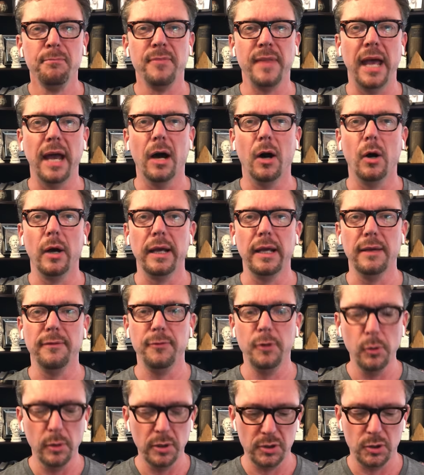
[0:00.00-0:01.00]
Now,
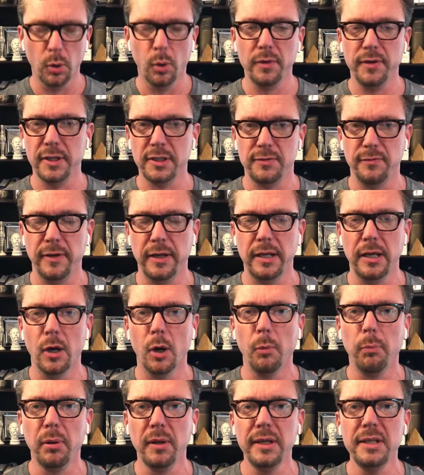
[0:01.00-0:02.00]
if you enjoyed this
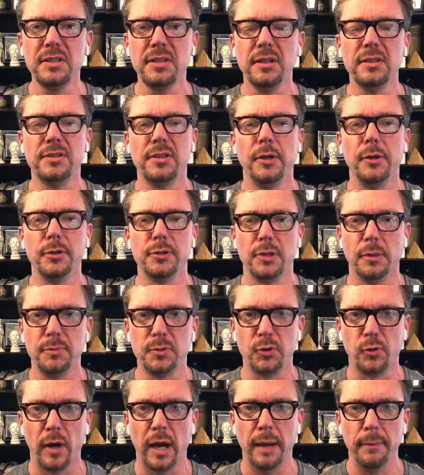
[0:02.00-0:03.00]
video, please consider
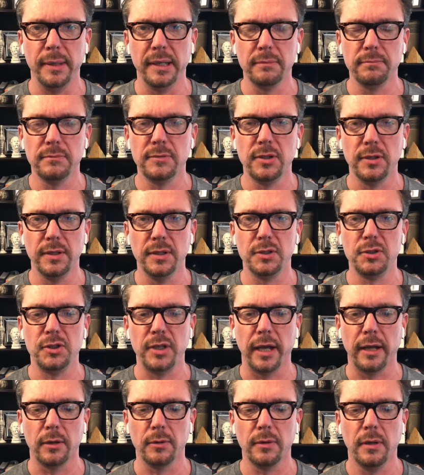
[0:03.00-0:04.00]
subscribing to this
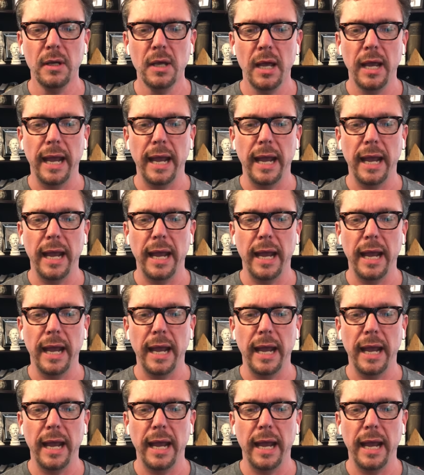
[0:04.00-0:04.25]
channel